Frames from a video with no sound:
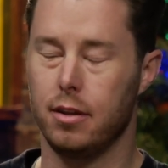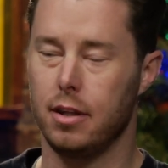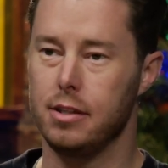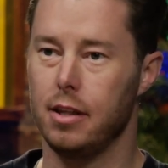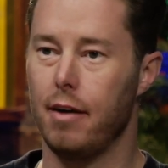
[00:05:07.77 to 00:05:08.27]

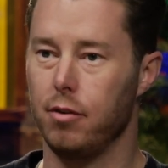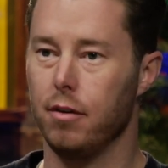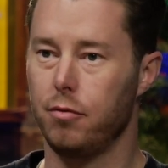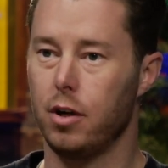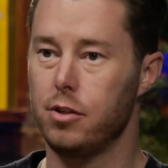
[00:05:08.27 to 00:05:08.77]
this level
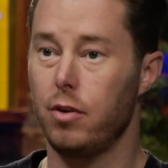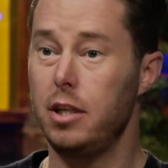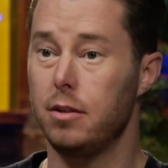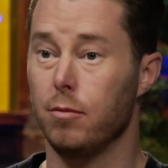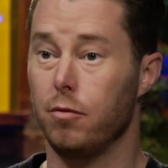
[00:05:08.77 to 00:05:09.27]
of
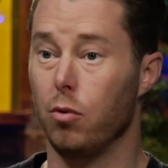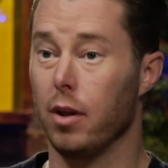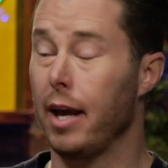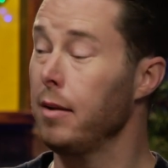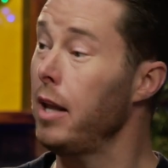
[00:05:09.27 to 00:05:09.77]
frustration before.
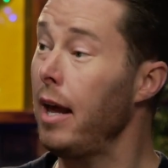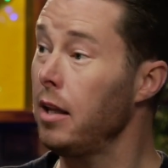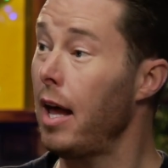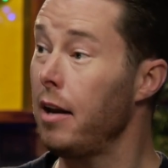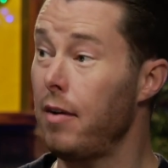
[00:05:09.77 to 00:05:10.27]
Like, not a
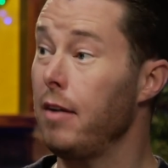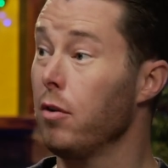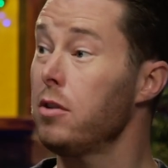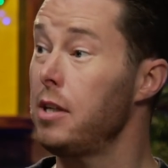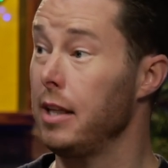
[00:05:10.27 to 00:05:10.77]
lot of
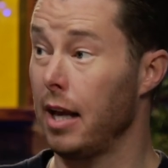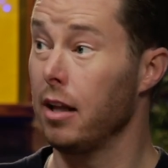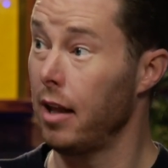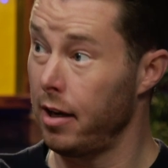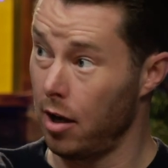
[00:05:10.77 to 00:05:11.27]
adversity, like
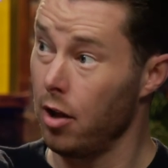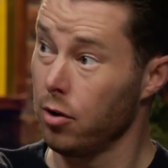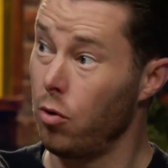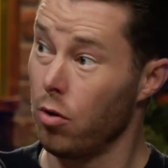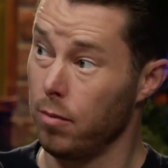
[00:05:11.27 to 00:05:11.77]
a lot of
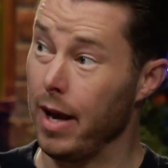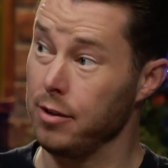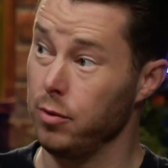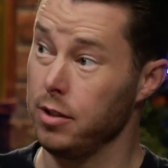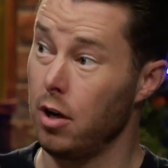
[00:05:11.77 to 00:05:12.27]
other
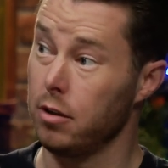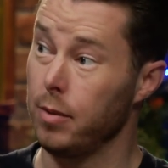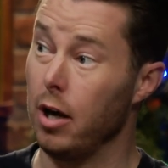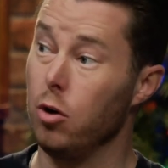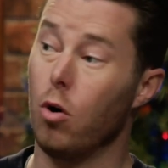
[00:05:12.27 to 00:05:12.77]
quarterbacks we talked
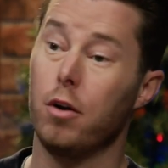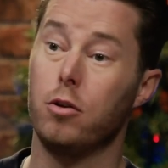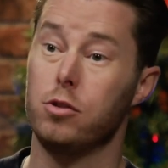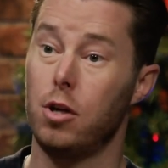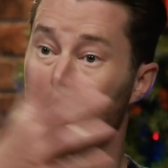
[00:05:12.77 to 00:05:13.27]
about who are
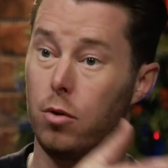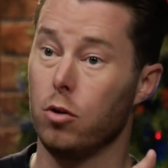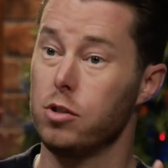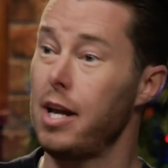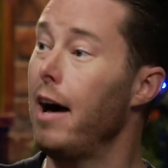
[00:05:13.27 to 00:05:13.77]
those
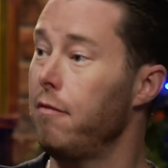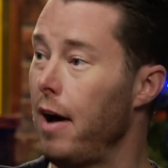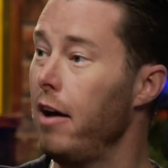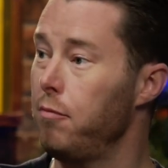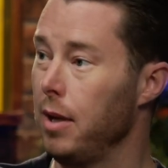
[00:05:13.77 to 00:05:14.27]
top
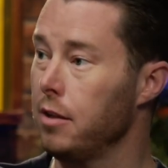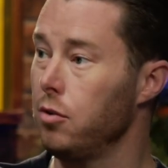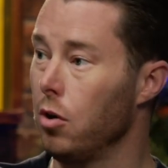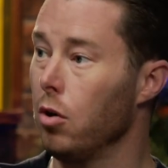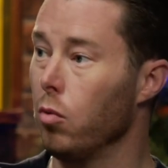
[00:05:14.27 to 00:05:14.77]
5 picks
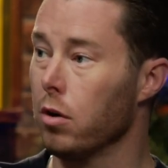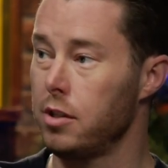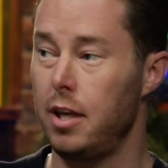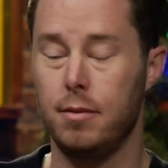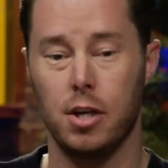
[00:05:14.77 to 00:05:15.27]
who go to
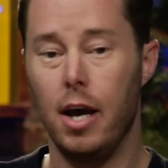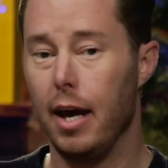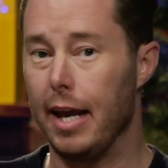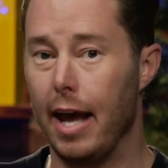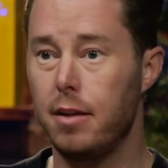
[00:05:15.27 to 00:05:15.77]
worse teams.
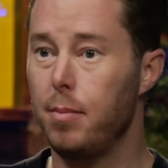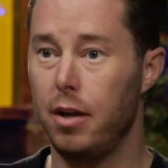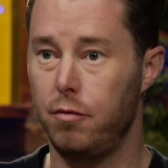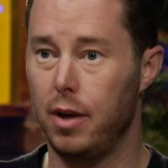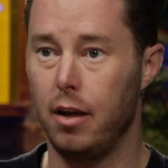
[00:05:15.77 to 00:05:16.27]
He had the
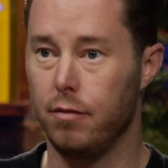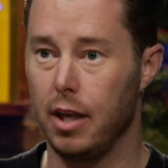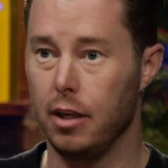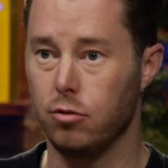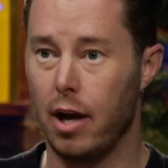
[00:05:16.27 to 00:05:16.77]
benefit of
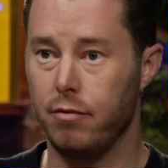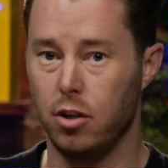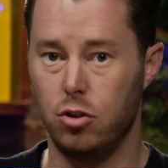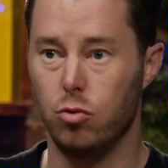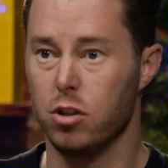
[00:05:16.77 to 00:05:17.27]
getting
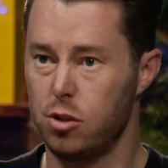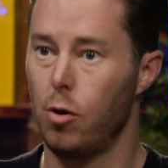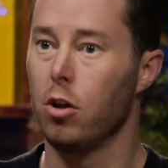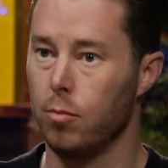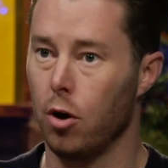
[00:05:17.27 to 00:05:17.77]
drafted to a
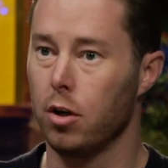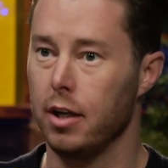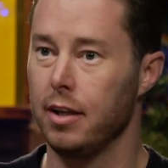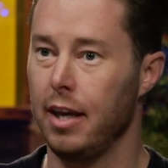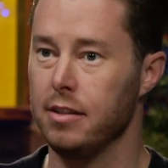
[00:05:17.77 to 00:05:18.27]
smaller
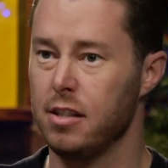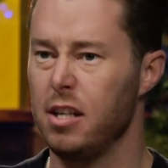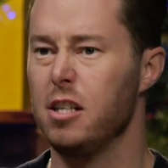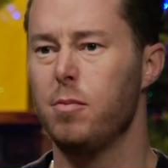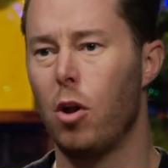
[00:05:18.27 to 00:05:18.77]
market in Kansas
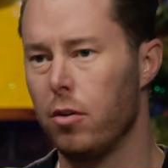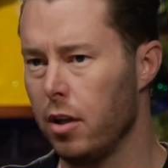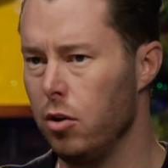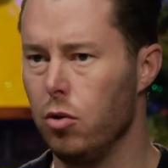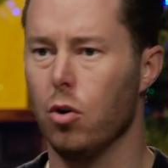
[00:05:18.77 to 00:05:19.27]
City, smaller
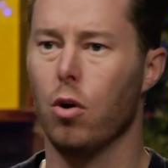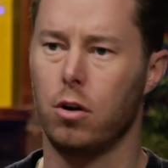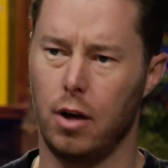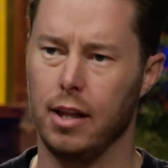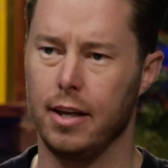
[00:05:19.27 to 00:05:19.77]
than New
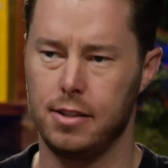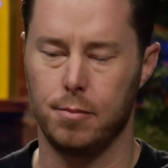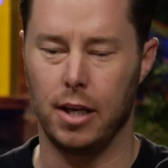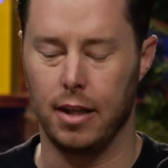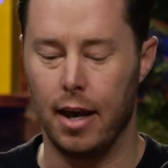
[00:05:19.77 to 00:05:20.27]
York or LA,
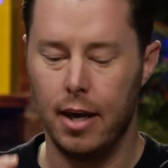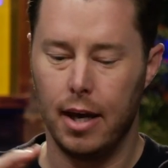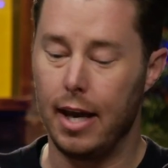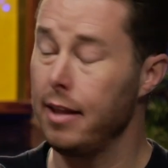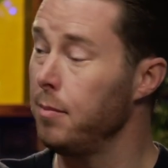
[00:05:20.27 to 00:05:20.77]
something like that.
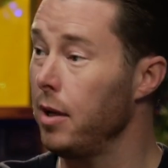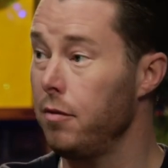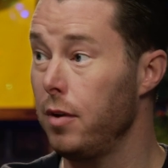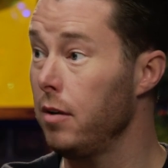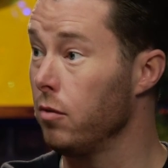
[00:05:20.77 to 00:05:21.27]
He had the
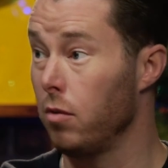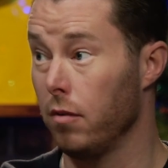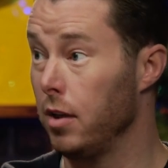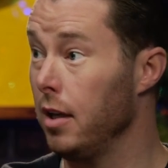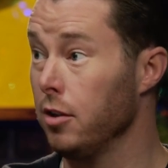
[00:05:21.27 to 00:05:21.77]
benefit
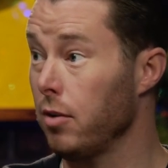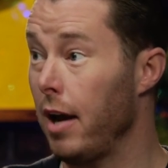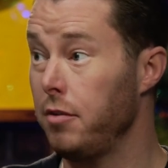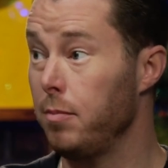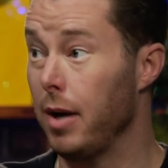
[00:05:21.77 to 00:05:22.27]
of getting
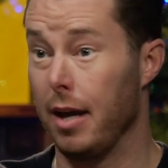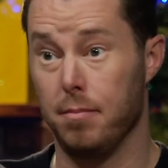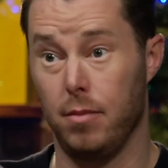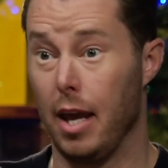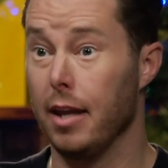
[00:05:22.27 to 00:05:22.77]
drafted by
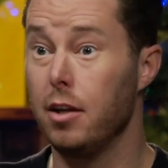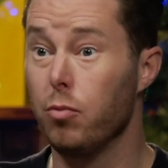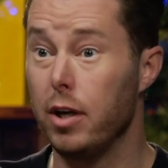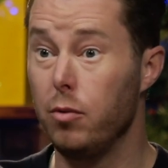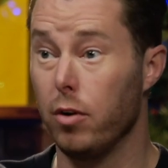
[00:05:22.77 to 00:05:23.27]
Andy
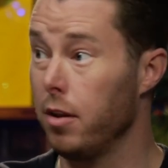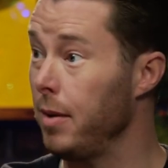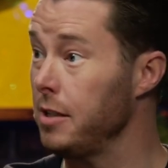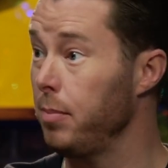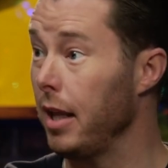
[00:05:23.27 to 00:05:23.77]
Reid, one of the
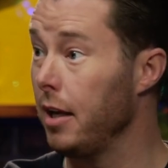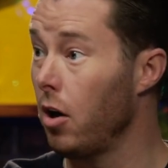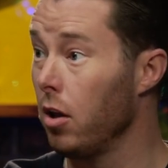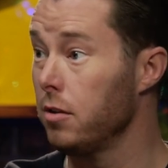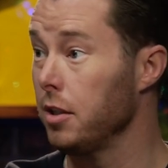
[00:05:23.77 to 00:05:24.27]
best play
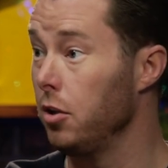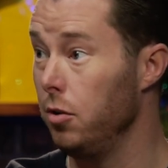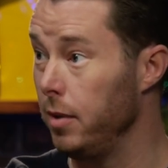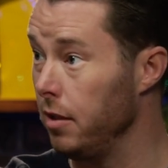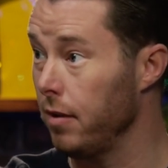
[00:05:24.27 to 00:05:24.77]
callers and
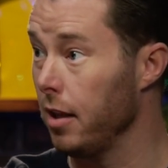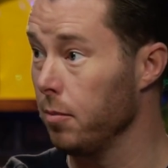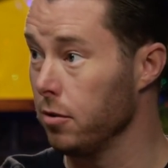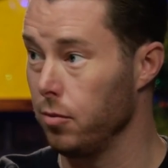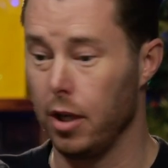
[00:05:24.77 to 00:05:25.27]
QB
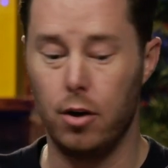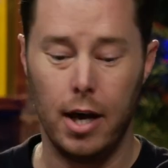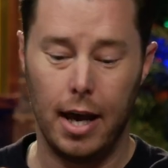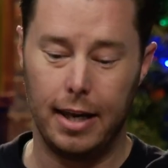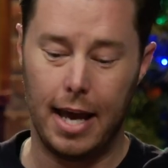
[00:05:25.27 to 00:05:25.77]
developers we know.
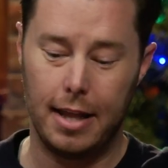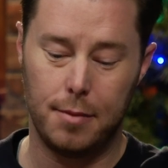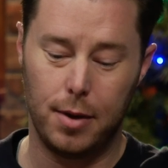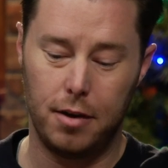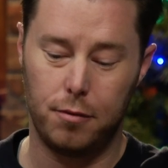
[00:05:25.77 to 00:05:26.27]
And he had
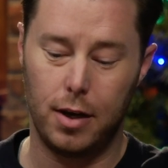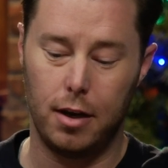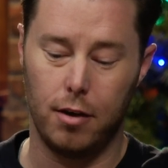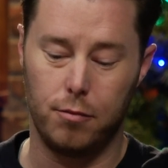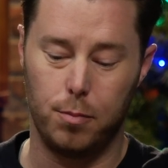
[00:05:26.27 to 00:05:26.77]
the
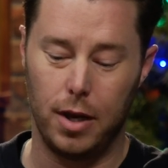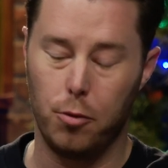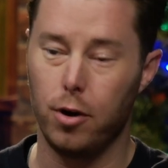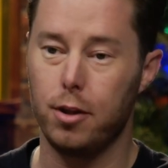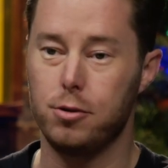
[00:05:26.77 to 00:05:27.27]
benefit of being
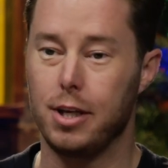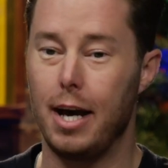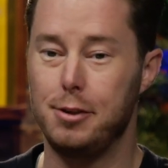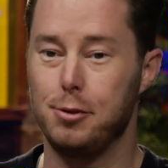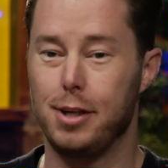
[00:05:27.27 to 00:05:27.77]
one of those
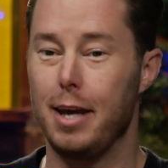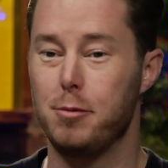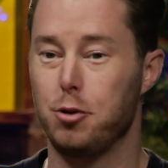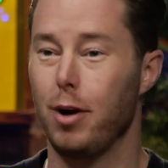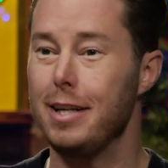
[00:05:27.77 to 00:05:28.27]
guys whose
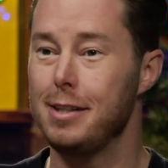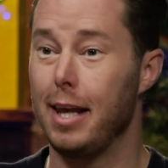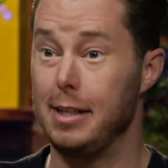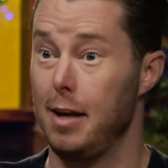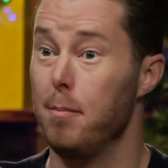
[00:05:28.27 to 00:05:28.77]
game
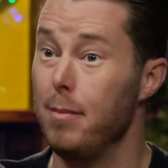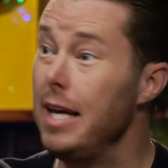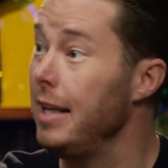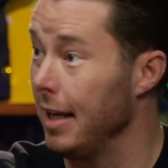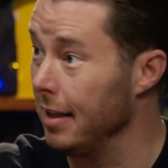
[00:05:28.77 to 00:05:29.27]
translates
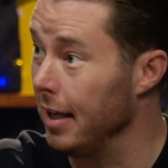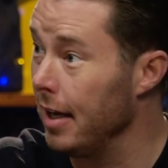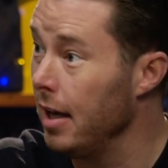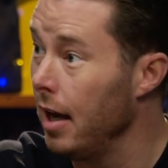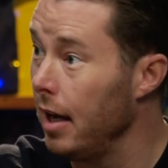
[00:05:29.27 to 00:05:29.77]

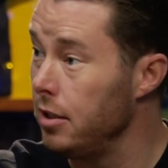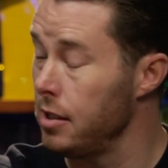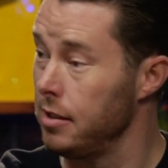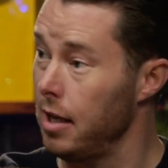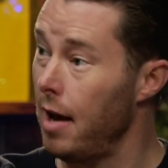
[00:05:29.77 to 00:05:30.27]
immediately and
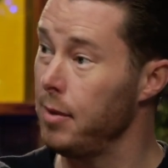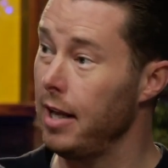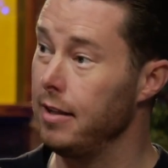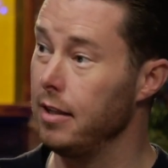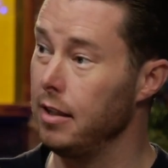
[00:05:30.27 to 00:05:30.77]
just
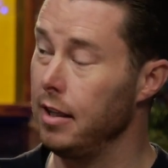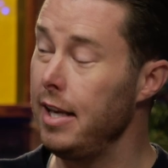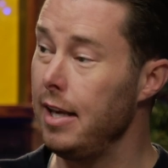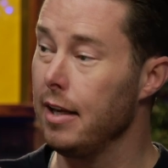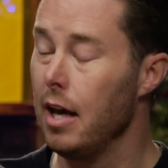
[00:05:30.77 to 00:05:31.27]
dominated the
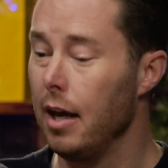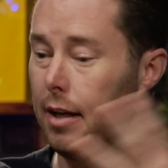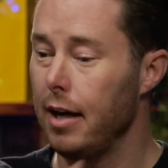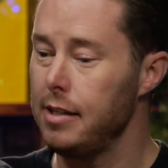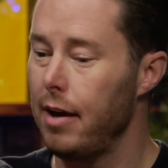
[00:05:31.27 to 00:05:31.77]
league.
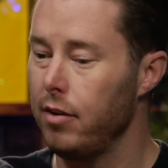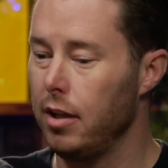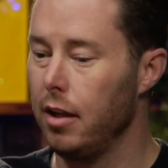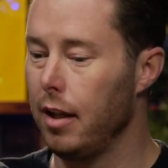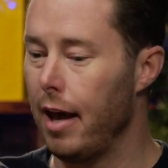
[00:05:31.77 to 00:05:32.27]
Now he's having a
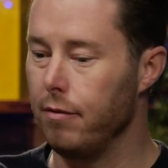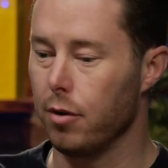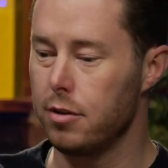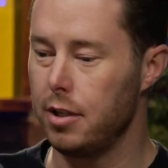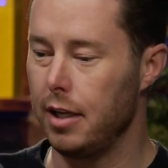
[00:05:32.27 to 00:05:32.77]
little
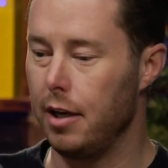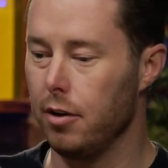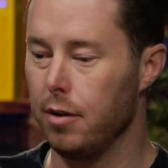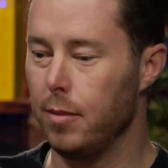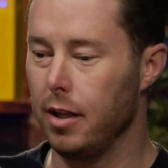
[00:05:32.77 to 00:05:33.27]
adversity here
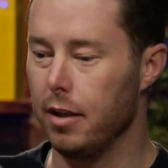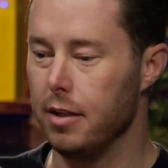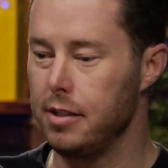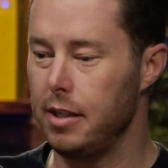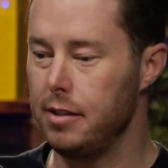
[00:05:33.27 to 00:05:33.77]
in the middle of
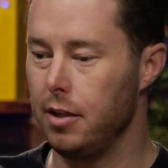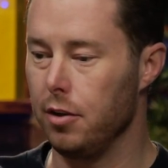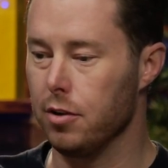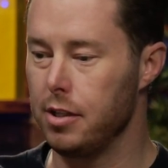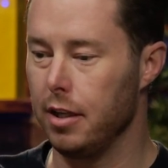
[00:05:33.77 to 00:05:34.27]
the season,
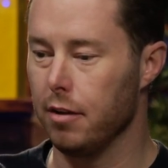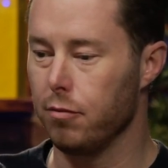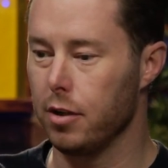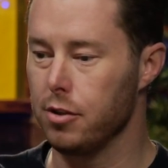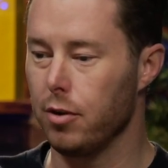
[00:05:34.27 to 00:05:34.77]
and you're seeing the
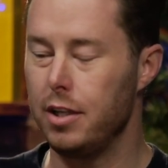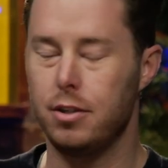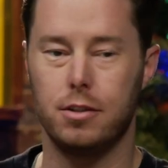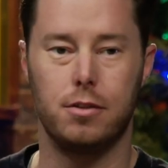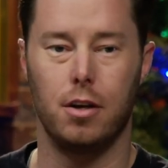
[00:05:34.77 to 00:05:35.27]

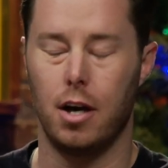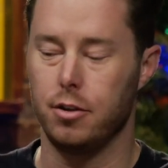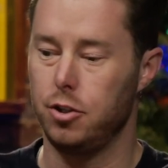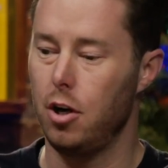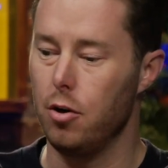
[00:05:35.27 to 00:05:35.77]
frustrations
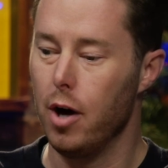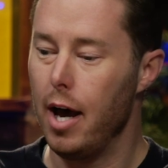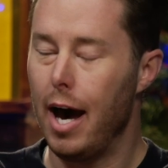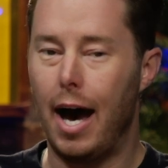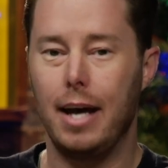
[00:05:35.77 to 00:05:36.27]
show.
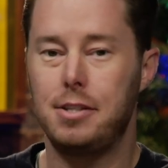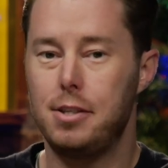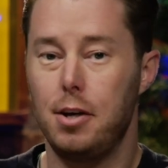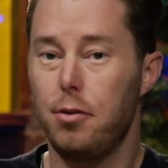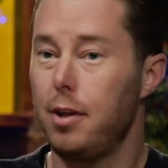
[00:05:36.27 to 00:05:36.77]
I
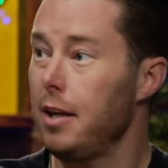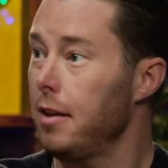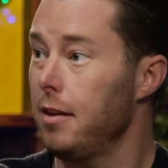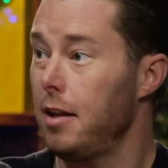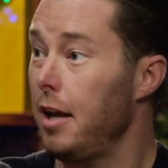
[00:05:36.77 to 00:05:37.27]
still think
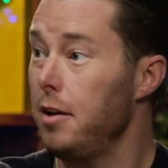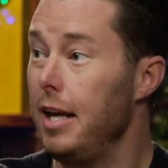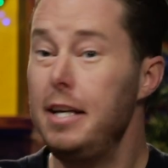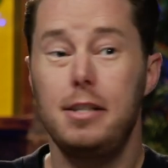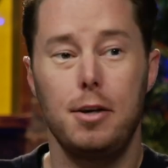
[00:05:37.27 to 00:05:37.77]
they could
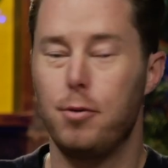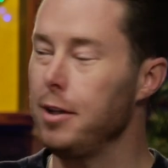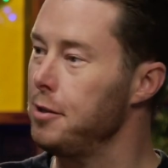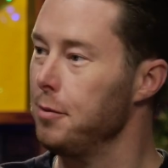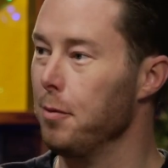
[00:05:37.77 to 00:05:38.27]
easily win
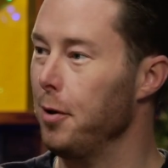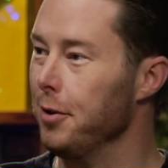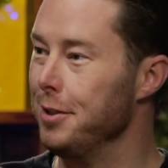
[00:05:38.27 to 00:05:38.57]
the Super Bowl